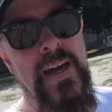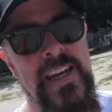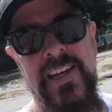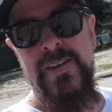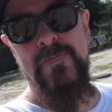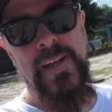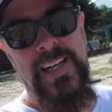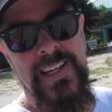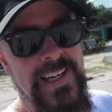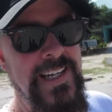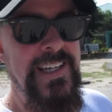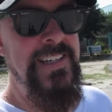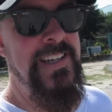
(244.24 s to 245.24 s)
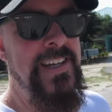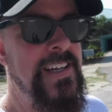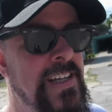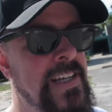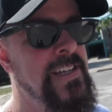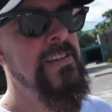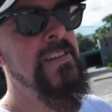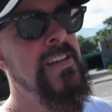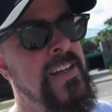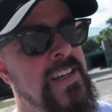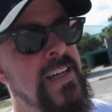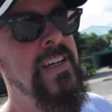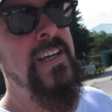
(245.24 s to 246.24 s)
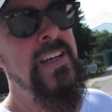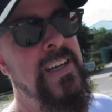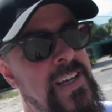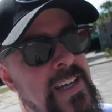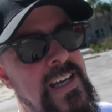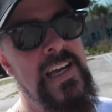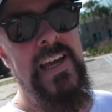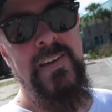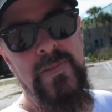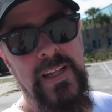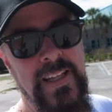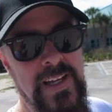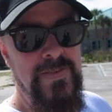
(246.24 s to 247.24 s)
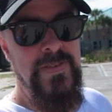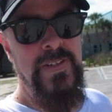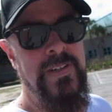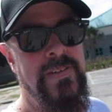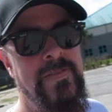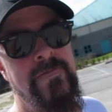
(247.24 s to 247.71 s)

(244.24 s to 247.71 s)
many competed in it. Not quite a race. It was like and we lived.